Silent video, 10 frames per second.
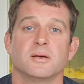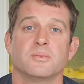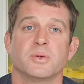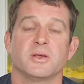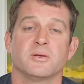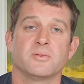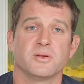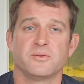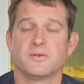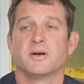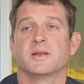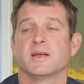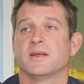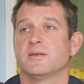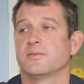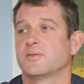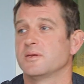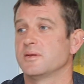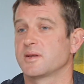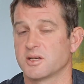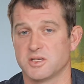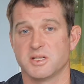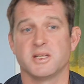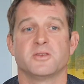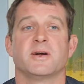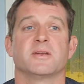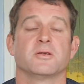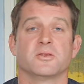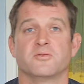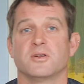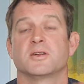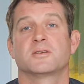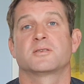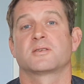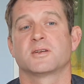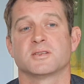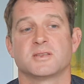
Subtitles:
but you'll find it because you need your hand on the rod. because